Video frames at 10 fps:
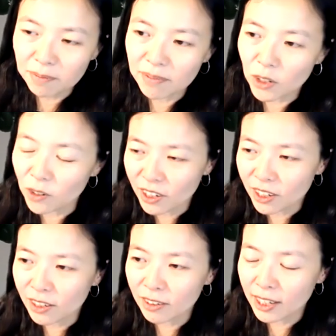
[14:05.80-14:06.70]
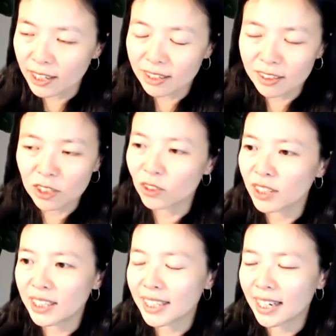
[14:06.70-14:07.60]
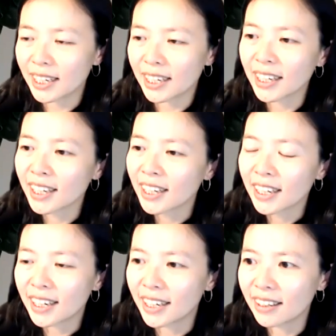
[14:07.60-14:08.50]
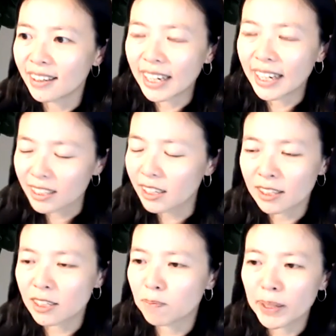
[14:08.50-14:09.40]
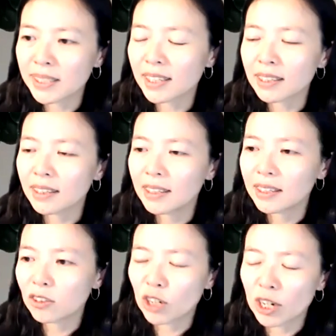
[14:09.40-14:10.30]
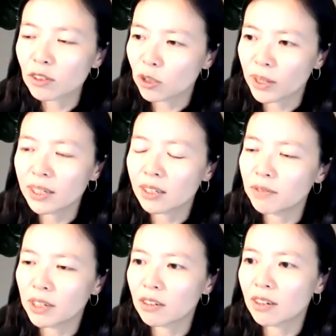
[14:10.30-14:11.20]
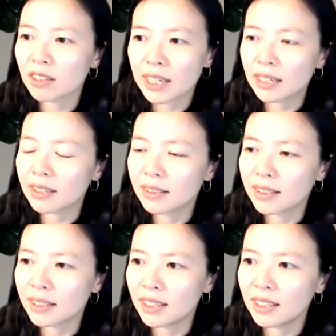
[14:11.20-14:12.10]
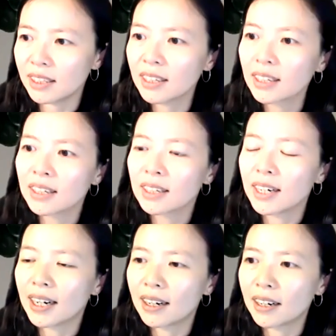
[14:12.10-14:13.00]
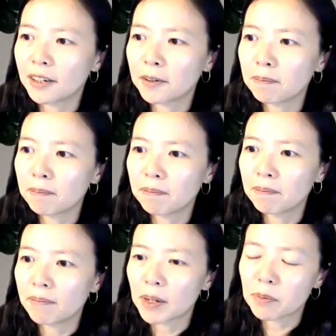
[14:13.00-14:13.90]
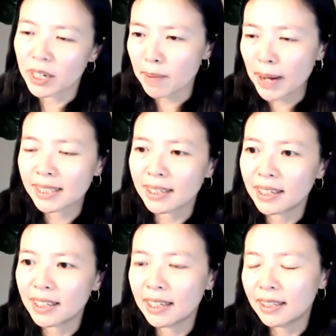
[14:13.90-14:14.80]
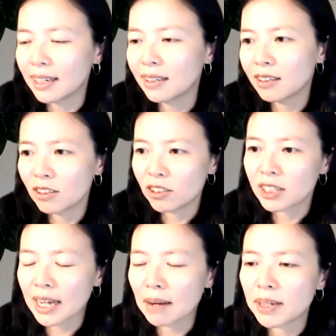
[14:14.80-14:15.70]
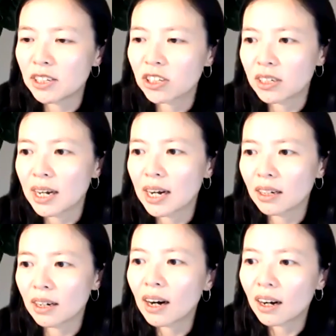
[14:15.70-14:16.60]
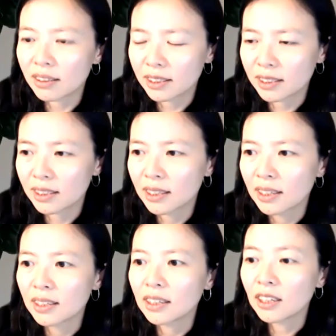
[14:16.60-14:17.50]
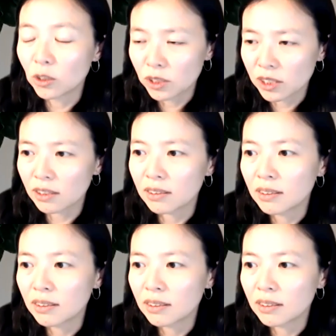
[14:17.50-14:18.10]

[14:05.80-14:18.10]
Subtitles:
or there's all these like it's basically the general trade-off across latency, memory capacity, and then there's the dimension on cost also.